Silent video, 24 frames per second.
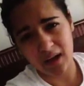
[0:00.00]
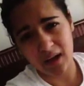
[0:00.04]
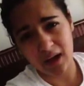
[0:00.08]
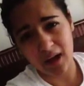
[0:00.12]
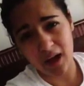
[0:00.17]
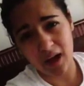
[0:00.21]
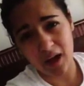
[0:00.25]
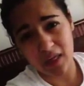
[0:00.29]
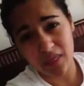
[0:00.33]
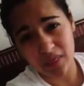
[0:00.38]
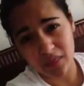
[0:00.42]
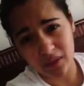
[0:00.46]

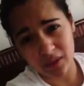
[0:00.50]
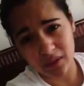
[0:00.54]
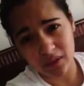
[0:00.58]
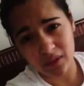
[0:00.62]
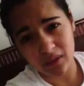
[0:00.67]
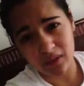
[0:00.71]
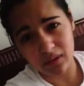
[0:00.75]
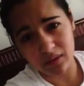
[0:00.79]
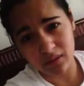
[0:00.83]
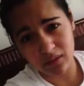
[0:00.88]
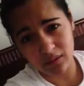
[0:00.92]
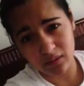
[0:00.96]
I
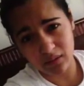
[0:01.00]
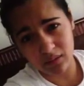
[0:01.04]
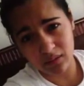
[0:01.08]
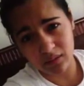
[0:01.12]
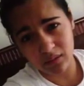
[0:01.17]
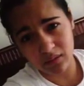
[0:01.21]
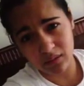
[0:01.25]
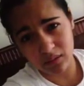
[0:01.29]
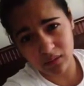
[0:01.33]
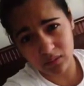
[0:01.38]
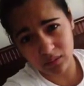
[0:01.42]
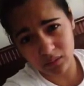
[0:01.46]
thought
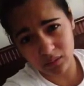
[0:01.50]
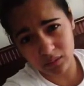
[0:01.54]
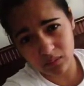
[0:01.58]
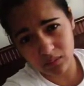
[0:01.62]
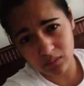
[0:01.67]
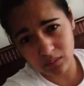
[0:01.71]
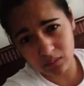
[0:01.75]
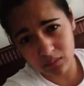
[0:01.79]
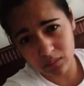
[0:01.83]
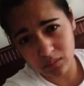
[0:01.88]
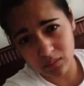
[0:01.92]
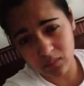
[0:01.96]

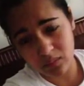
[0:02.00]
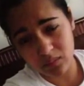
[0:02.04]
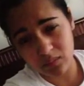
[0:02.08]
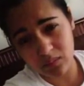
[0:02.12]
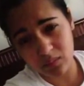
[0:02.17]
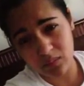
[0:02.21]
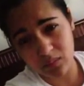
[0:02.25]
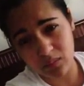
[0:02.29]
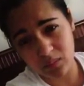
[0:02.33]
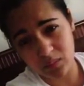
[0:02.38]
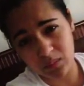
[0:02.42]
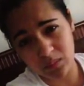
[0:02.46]

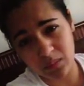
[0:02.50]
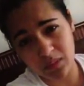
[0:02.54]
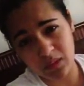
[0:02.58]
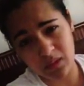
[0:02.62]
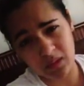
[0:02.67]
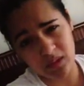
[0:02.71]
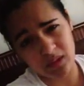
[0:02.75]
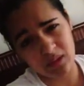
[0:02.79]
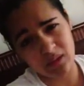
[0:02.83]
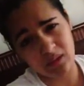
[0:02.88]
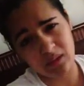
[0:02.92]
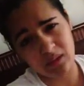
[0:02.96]
you'd be,